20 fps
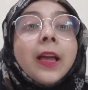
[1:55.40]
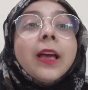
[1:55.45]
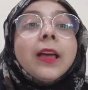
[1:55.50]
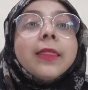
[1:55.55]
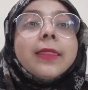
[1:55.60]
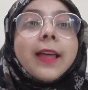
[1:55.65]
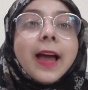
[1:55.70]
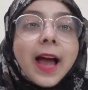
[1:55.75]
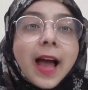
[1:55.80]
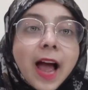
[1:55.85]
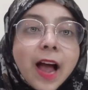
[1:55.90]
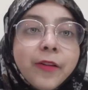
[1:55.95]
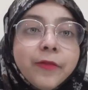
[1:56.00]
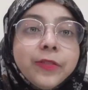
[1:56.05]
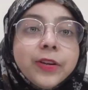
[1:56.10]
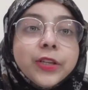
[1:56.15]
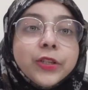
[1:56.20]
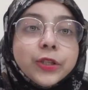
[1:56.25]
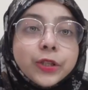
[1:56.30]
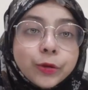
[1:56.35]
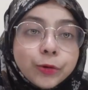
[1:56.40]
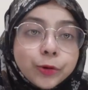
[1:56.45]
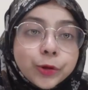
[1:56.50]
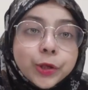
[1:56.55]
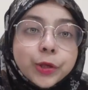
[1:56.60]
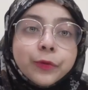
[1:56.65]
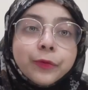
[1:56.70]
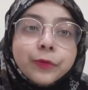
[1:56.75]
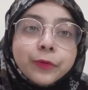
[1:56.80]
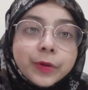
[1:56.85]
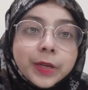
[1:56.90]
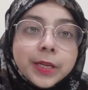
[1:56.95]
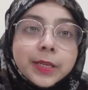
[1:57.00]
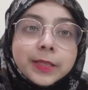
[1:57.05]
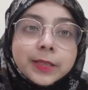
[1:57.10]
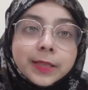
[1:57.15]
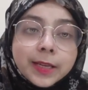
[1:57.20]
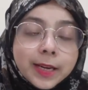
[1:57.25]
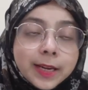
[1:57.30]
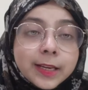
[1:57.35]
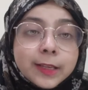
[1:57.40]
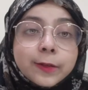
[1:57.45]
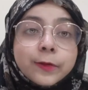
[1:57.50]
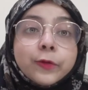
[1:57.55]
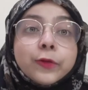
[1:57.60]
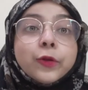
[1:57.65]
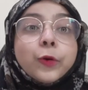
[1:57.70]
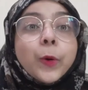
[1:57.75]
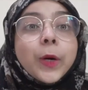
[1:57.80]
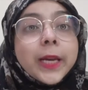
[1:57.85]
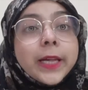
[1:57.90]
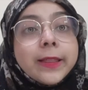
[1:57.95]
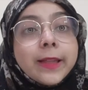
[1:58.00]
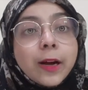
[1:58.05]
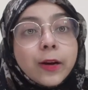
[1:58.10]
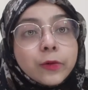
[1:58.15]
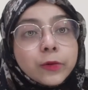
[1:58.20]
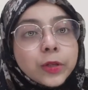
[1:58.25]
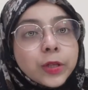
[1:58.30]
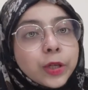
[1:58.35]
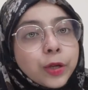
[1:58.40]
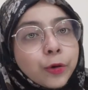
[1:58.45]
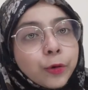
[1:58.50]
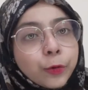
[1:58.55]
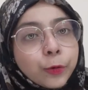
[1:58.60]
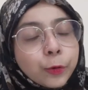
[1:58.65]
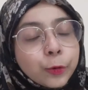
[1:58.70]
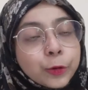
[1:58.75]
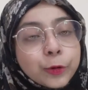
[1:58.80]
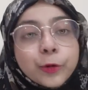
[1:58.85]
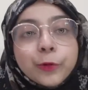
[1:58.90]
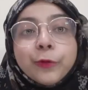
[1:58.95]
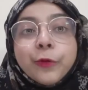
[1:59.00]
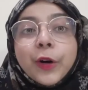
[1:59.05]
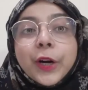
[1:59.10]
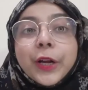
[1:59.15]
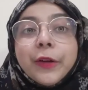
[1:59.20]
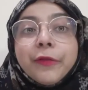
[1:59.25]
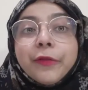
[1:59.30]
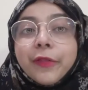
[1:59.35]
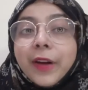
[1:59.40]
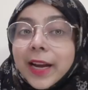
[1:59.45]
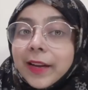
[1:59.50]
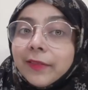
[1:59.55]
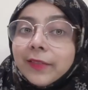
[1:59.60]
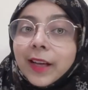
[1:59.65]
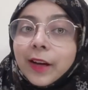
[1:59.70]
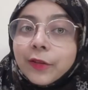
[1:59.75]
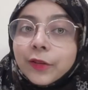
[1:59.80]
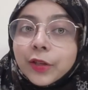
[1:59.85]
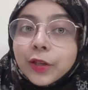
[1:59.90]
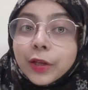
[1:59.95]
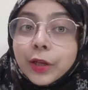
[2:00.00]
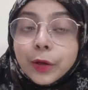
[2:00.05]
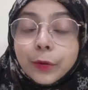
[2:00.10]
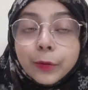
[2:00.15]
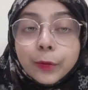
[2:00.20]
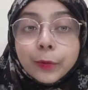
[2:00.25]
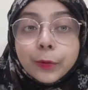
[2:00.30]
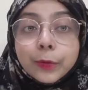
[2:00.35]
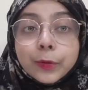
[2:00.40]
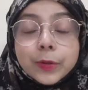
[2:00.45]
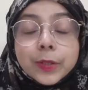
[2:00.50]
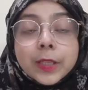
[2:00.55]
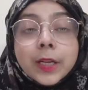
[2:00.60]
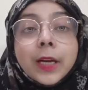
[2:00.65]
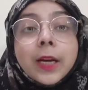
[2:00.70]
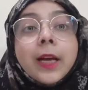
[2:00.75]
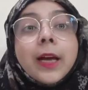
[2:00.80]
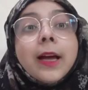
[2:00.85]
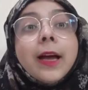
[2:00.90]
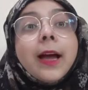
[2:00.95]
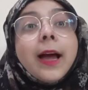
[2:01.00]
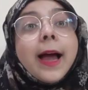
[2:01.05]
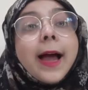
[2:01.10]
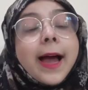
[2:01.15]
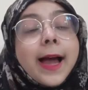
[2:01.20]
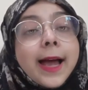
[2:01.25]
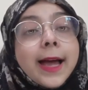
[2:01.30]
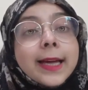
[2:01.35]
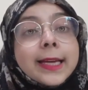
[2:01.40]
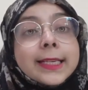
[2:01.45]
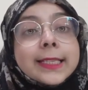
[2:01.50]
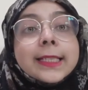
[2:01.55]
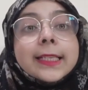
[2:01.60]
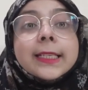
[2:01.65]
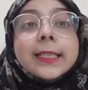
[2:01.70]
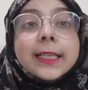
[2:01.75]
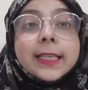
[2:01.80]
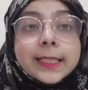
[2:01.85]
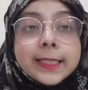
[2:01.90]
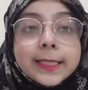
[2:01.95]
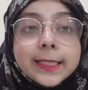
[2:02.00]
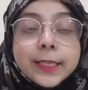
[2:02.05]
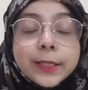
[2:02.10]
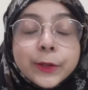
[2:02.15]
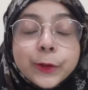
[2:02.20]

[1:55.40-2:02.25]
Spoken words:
The average tuition fees is 20,000 euros to 45,000 euros, and in Indian